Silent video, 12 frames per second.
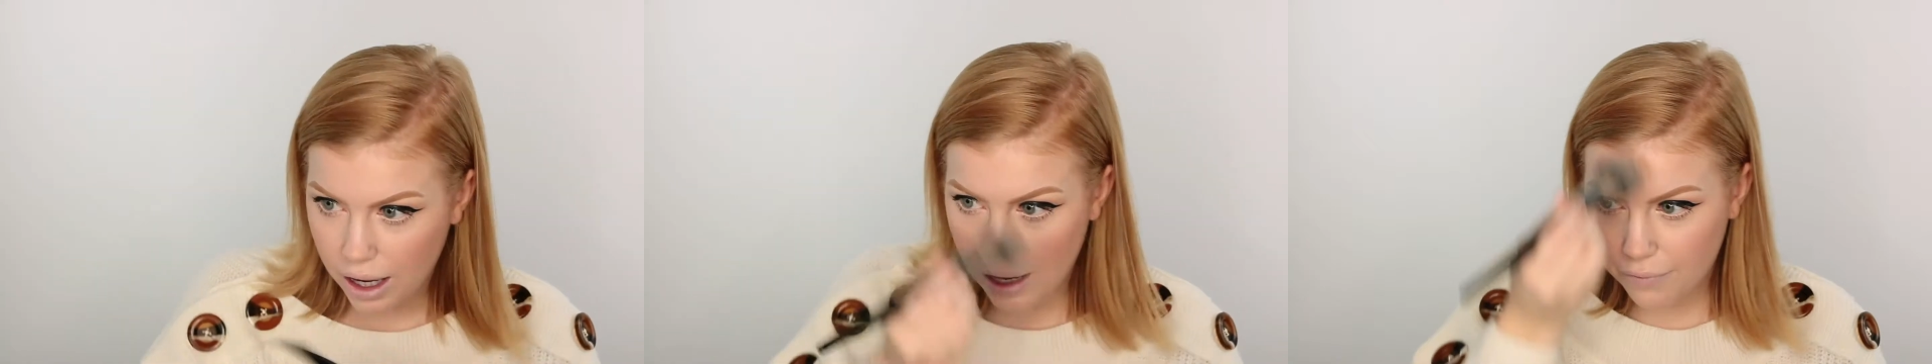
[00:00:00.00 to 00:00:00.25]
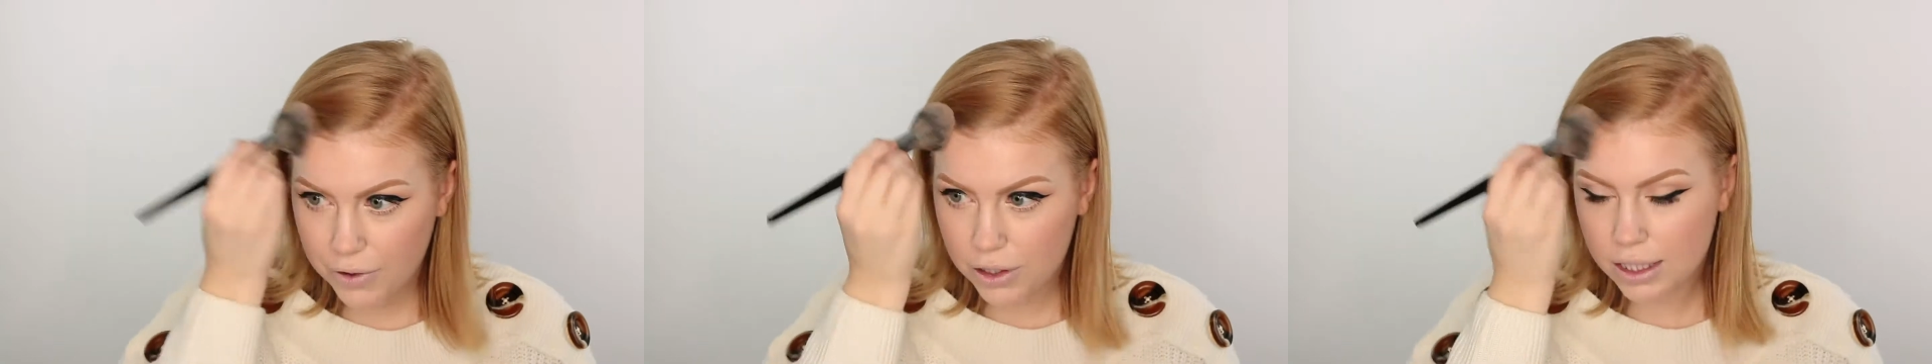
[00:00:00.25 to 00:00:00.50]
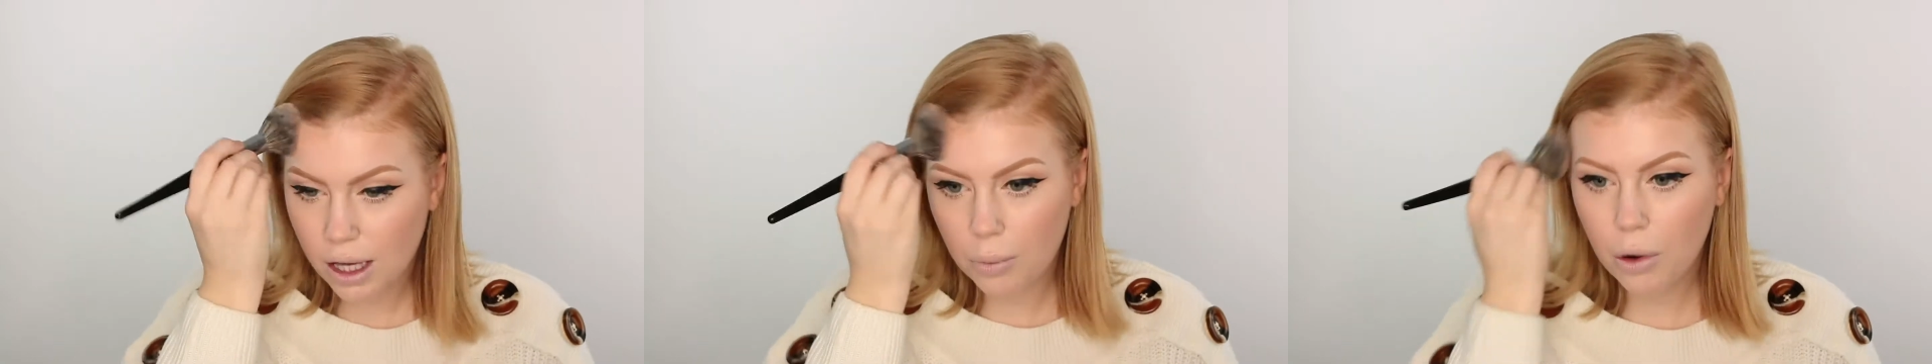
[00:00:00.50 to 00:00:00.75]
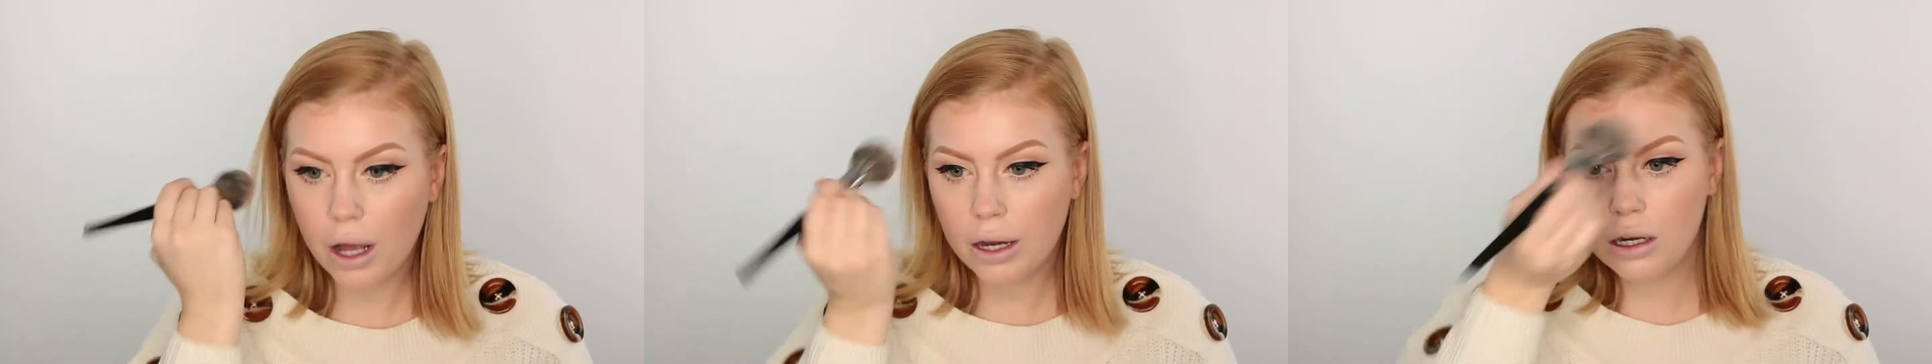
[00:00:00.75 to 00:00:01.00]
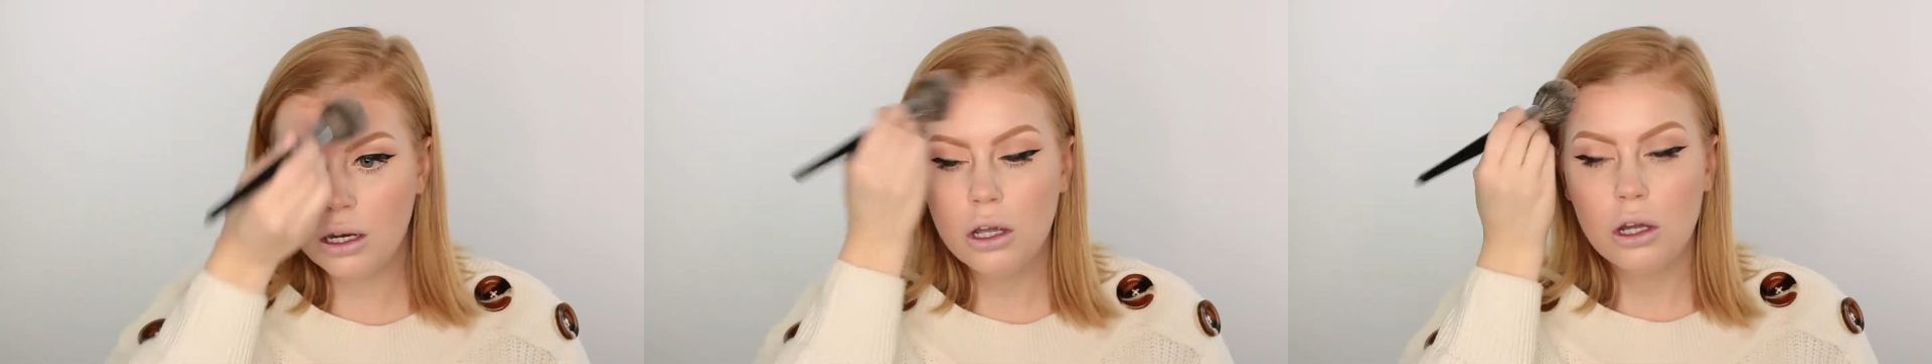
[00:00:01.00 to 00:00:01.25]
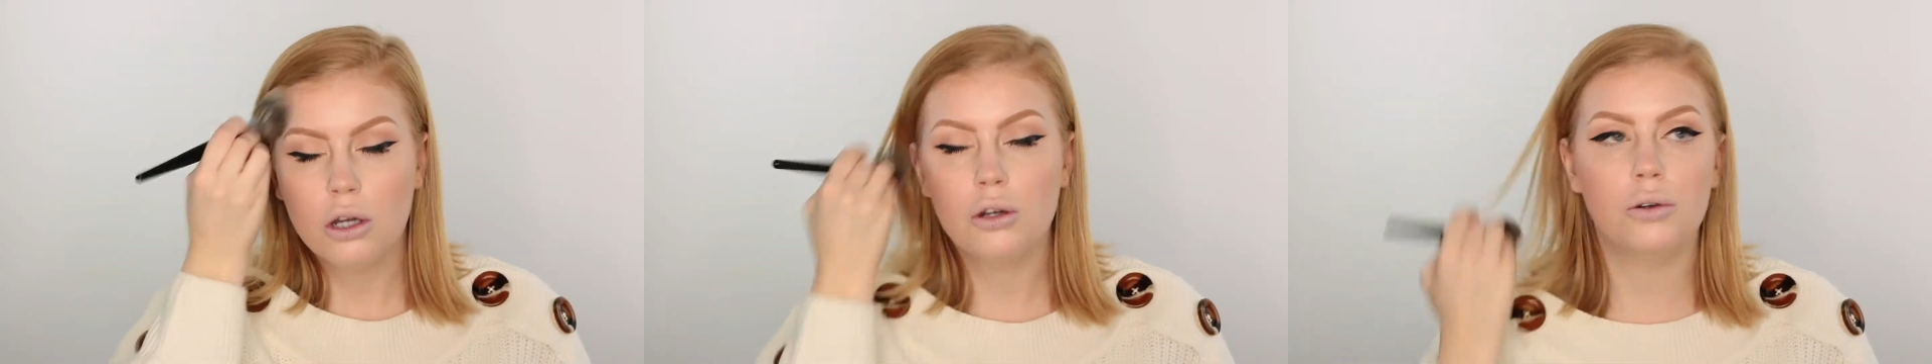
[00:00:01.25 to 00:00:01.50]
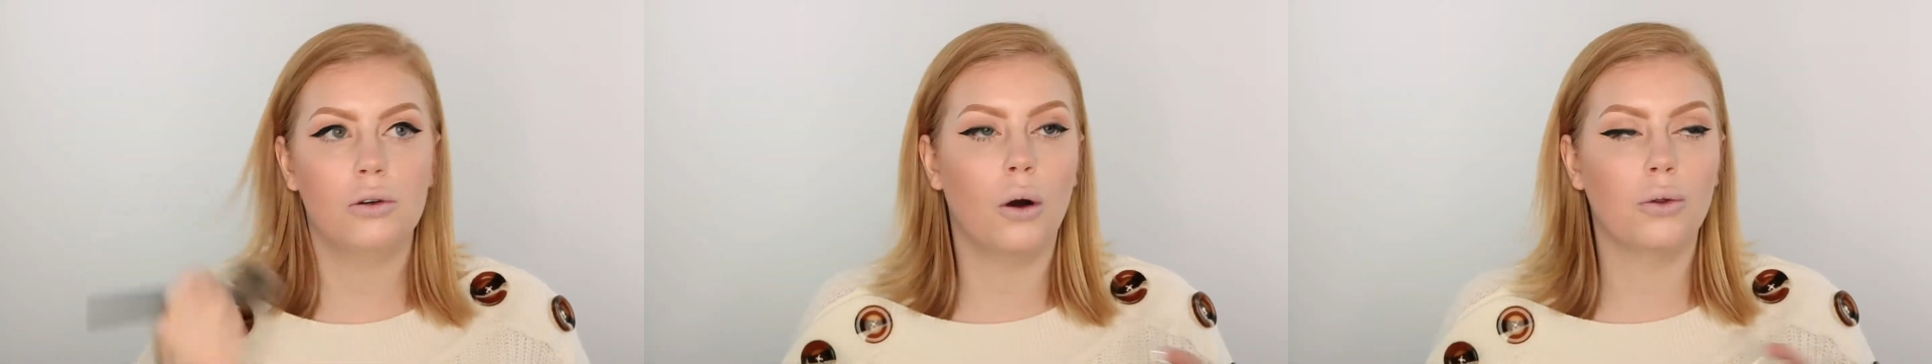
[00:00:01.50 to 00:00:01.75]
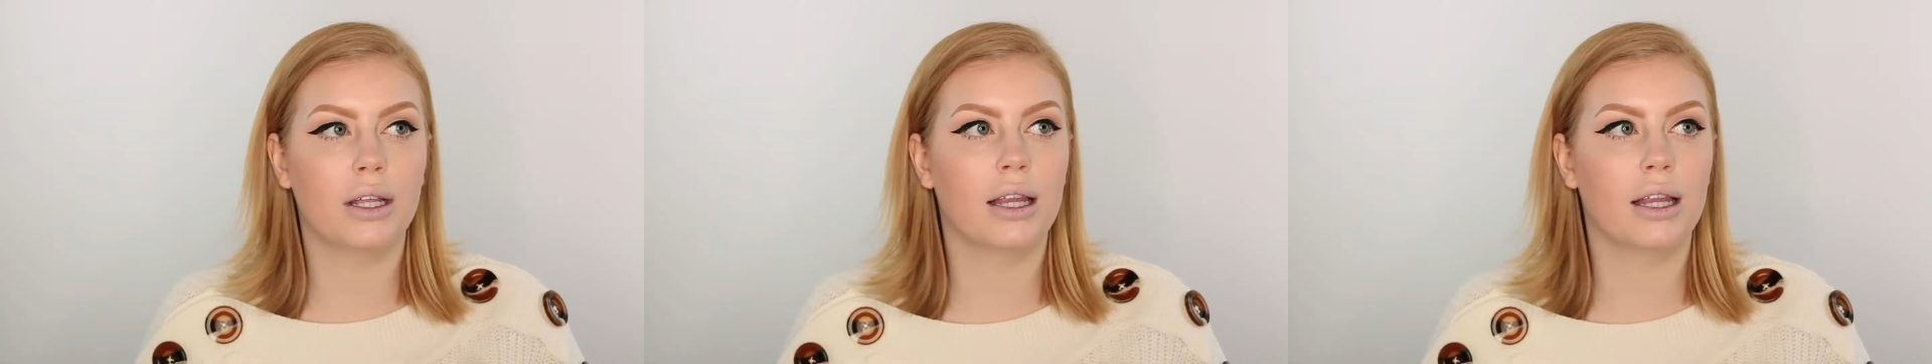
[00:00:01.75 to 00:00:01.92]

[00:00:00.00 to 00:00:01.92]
If you're someone who only